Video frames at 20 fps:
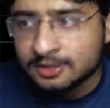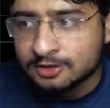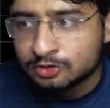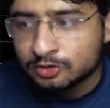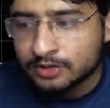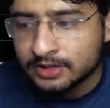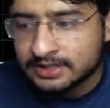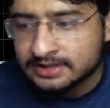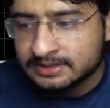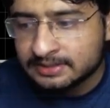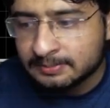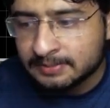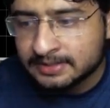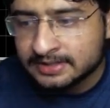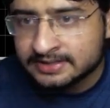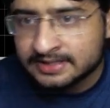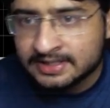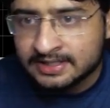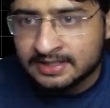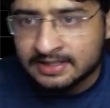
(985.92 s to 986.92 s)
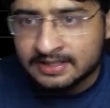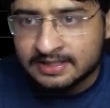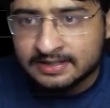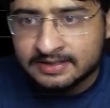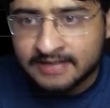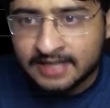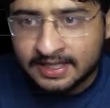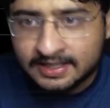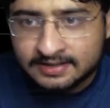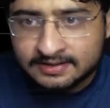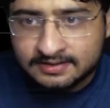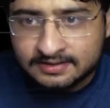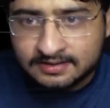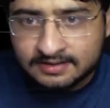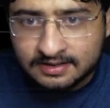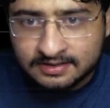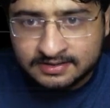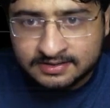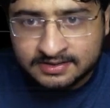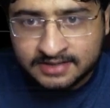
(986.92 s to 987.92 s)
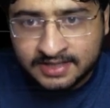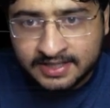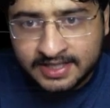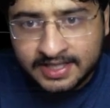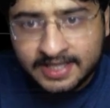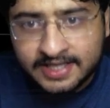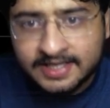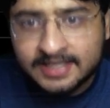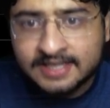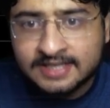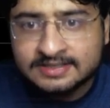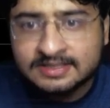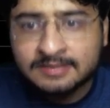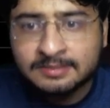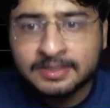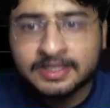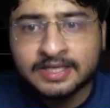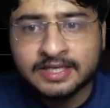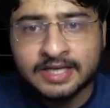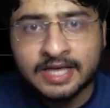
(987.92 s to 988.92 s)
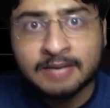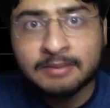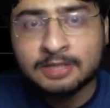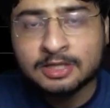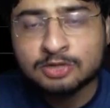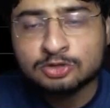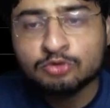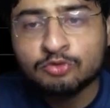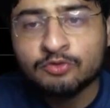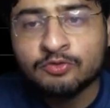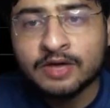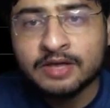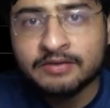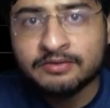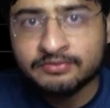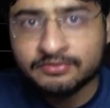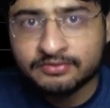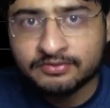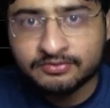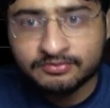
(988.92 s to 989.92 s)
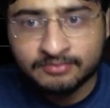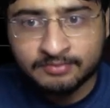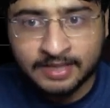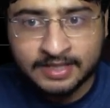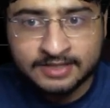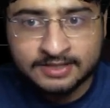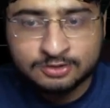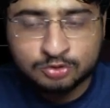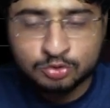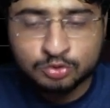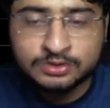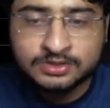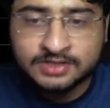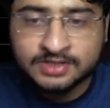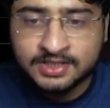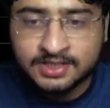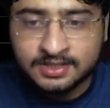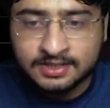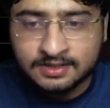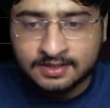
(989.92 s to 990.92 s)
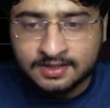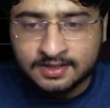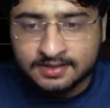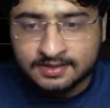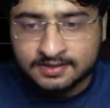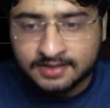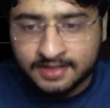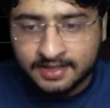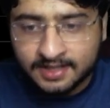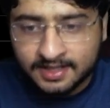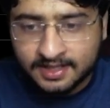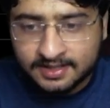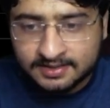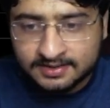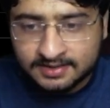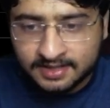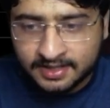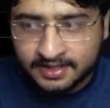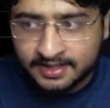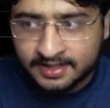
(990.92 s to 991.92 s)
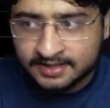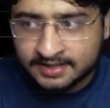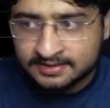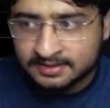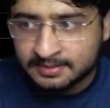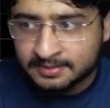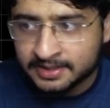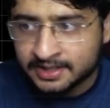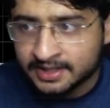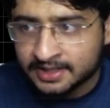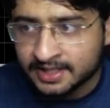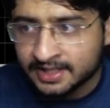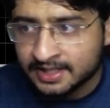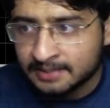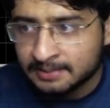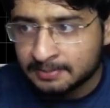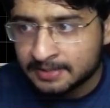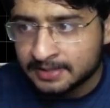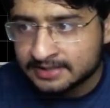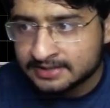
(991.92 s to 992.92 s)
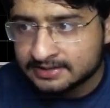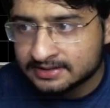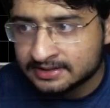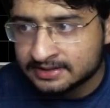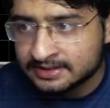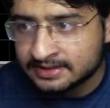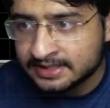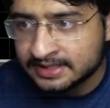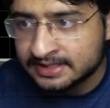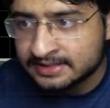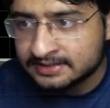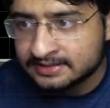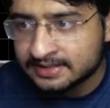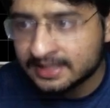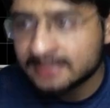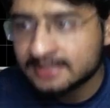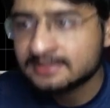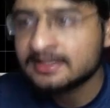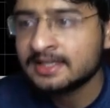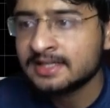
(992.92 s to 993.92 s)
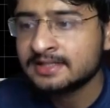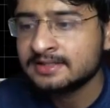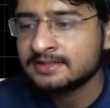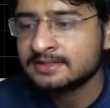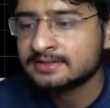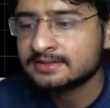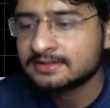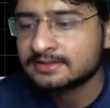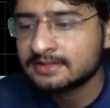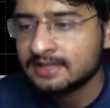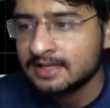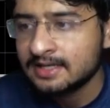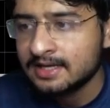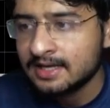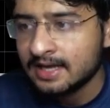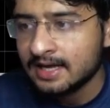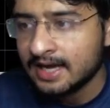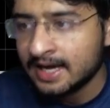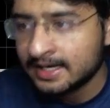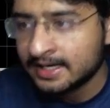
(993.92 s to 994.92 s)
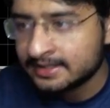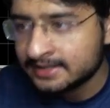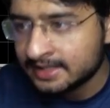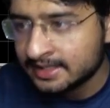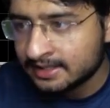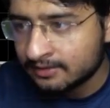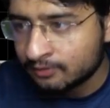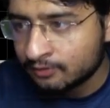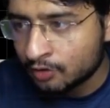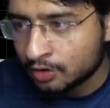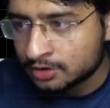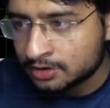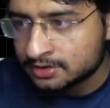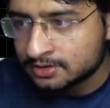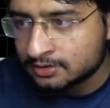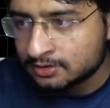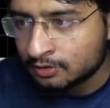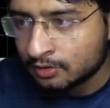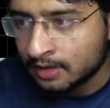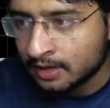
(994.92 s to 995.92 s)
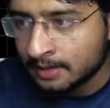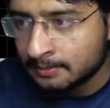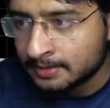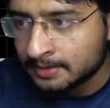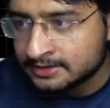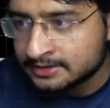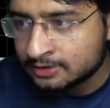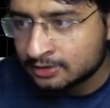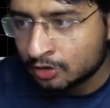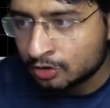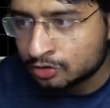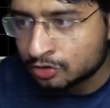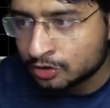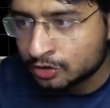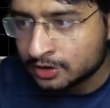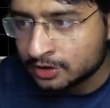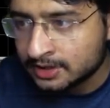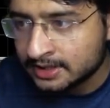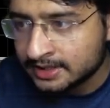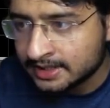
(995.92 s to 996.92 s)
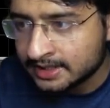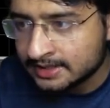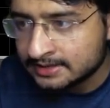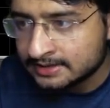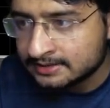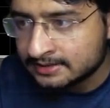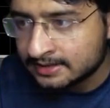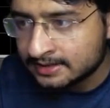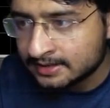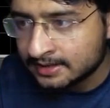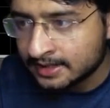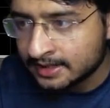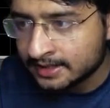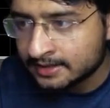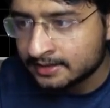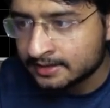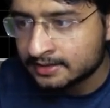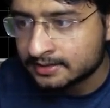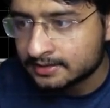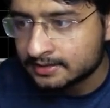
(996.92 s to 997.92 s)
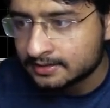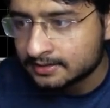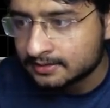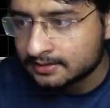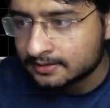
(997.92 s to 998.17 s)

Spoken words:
So you can simply say that 3 areas remaining, n minus 2, 5, minus 2 is 3. 3 areas remaining. Can I place these tiles like this? And then of course, I'm placing horizontally tiles like here.